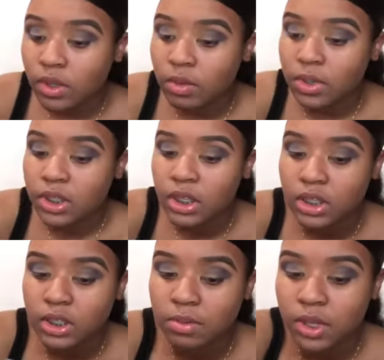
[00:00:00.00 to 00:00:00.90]
I'm gonna
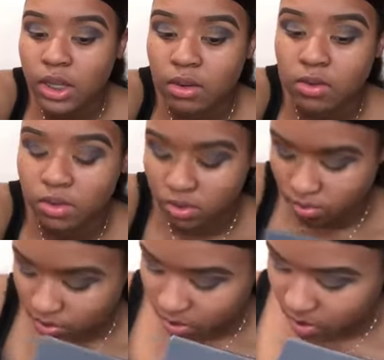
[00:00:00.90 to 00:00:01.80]
take some of that orange
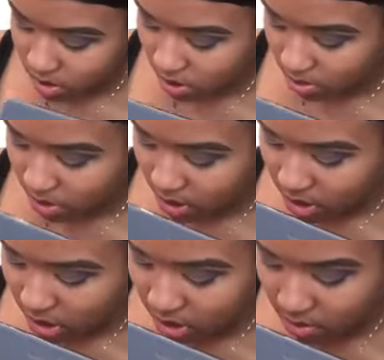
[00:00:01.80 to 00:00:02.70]
one more time because I
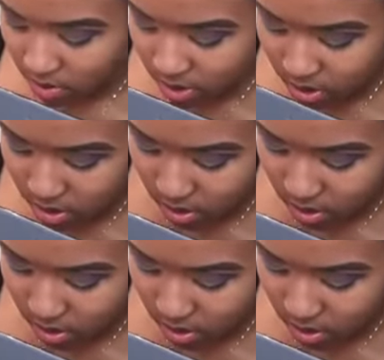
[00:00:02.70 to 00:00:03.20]
kind of went